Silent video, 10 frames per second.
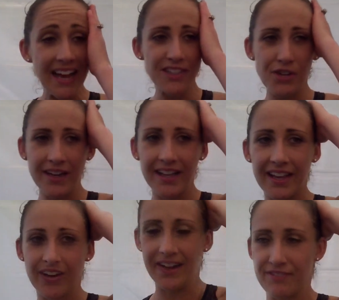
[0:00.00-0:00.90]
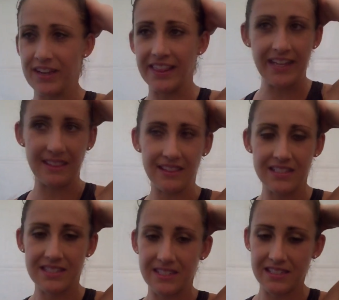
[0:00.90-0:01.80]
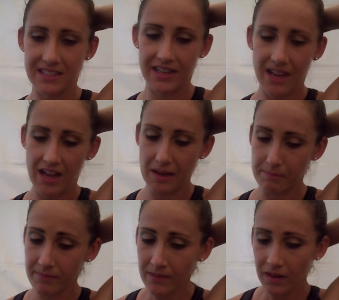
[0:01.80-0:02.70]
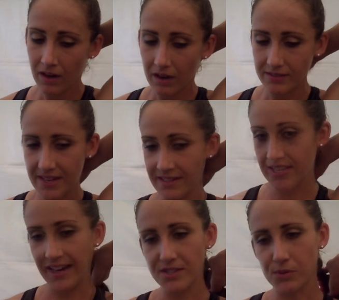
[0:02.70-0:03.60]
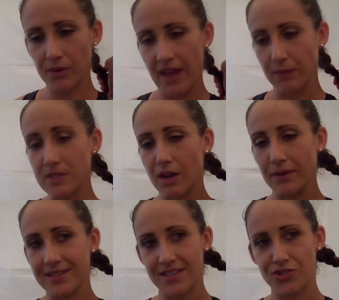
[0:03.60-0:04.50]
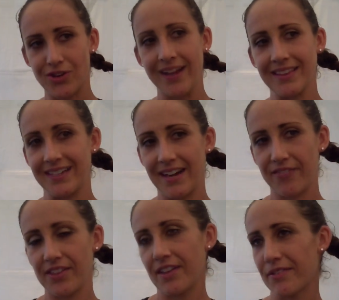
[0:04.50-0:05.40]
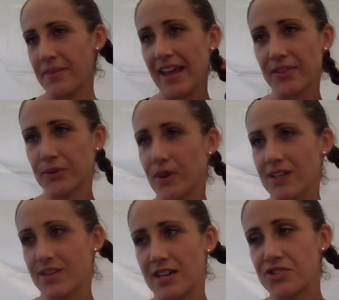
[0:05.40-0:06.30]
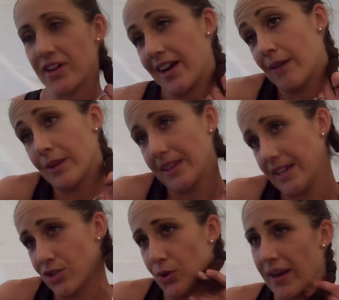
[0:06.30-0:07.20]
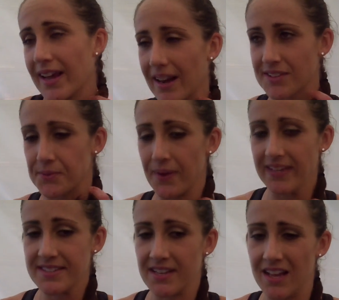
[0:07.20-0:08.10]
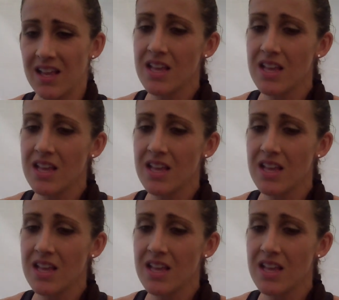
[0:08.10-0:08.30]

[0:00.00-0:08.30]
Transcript: Yeah, trying to hit on everything this season. Um, since high school, that was always a strength. I did everything from the 8 through cross country, and I really enjoy it as a way to